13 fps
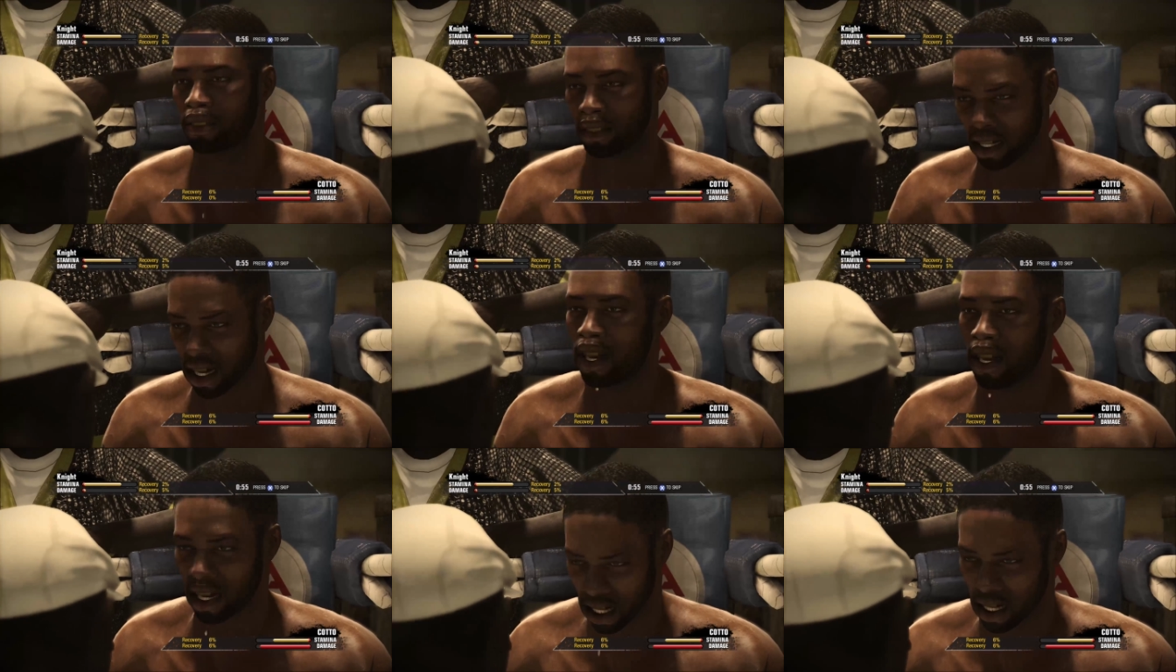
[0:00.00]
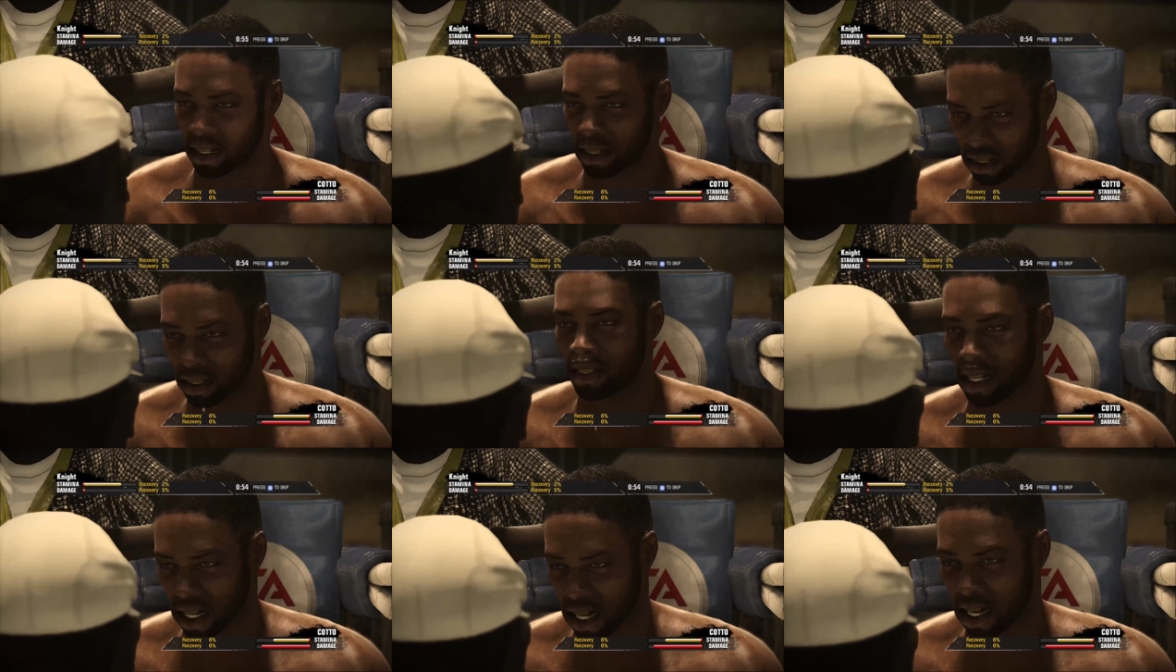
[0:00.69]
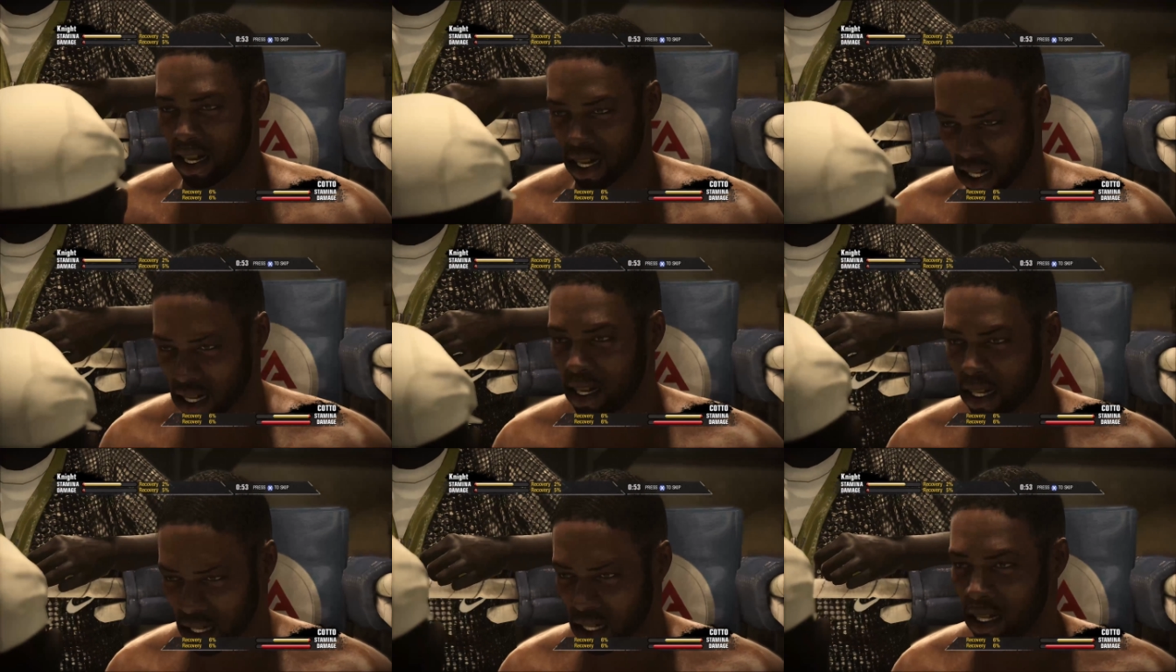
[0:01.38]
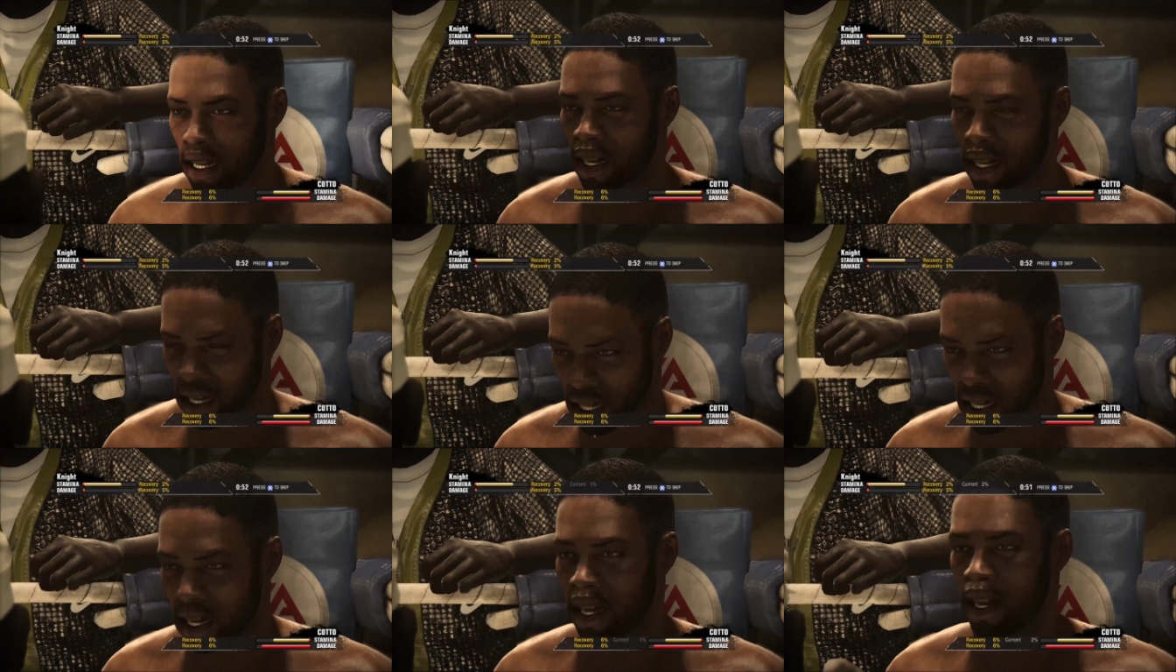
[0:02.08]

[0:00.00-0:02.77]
Had in that round, we're in control.